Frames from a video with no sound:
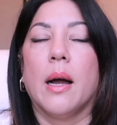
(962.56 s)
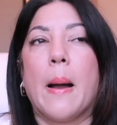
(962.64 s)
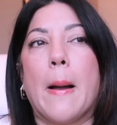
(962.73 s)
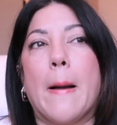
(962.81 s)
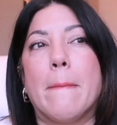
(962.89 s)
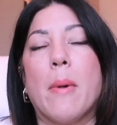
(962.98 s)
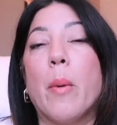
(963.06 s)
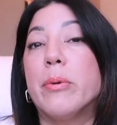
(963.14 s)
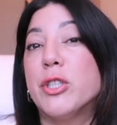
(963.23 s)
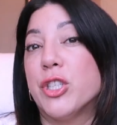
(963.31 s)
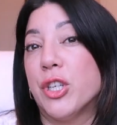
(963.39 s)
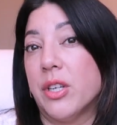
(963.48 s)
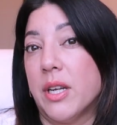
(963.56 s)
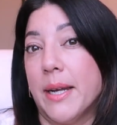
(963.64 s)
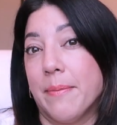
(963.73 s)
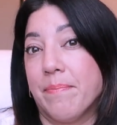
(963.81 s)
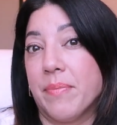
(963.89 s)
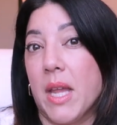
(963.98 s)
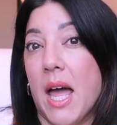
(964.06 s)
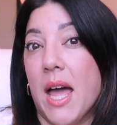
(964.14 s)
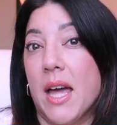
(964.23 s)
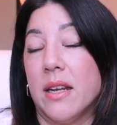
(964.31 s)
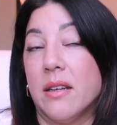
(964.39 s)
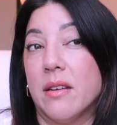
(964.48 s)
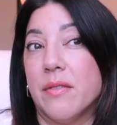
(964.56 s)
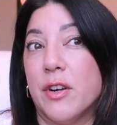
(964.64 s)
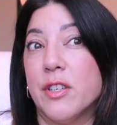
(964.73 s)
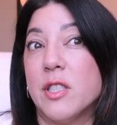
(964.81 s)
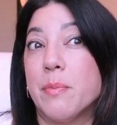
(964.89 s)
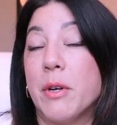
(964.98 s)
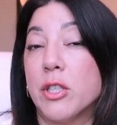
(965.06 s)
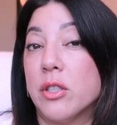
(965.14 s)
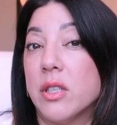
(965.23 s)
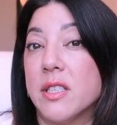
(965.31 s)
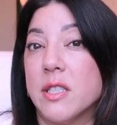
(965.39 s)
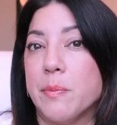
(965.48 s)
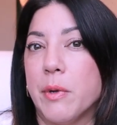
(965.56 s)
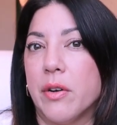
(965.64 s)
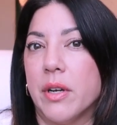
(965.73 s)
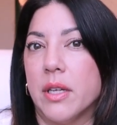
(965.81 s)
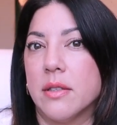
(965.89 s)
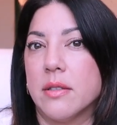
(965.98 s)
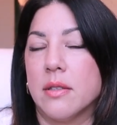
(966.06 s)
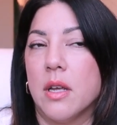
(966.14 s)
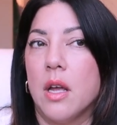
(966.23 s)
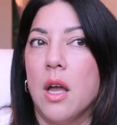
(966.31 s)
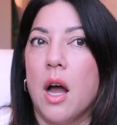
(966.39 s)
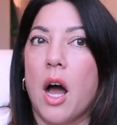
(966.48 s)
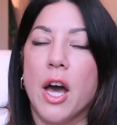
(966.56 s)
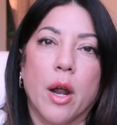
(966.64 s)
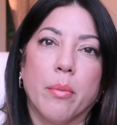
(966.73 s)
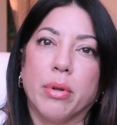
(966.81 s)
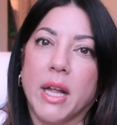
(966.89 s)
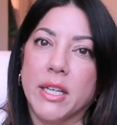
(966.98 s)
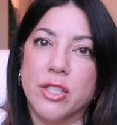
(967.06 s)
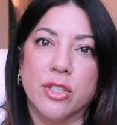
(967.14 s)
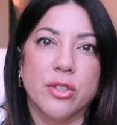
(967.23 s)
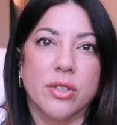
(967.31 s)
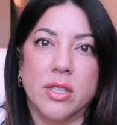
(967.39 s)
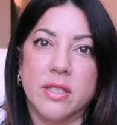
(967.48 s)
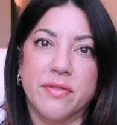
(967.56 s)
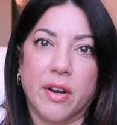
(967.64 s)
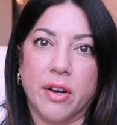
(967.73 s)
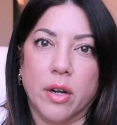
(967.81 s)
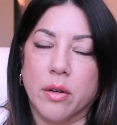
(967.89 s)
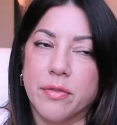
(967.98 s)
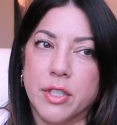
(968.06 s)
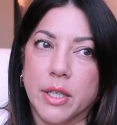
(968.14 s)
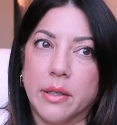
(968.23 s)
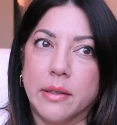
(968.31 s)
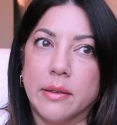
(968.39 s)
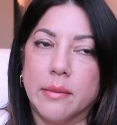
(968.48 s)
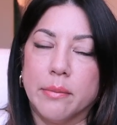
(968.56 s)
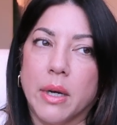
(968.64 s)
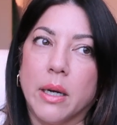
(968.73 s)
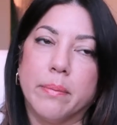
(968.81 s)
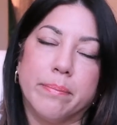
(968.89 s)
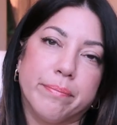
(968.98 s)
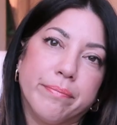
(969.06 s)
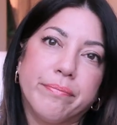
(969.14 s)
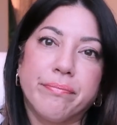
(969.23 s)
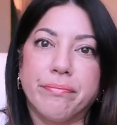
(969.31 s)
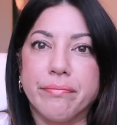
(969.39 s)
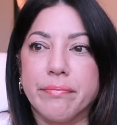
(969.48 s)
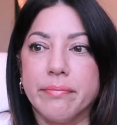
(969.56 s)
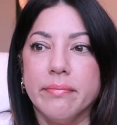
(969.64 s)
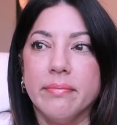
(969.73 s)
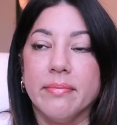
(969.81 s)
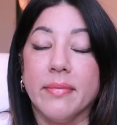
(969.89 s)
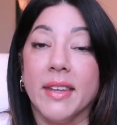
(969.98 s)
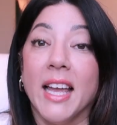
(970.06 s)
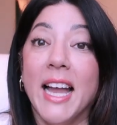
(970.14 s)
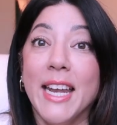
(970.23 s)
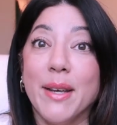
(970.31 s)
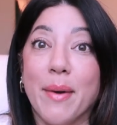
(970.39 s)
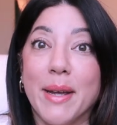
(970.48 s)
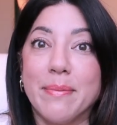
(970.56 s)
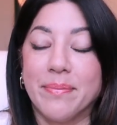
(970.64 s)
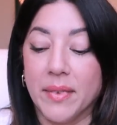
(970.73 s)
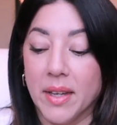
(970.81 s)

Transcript: um, opportunity and a very special experience. I don't plan to do this very often, but anyway.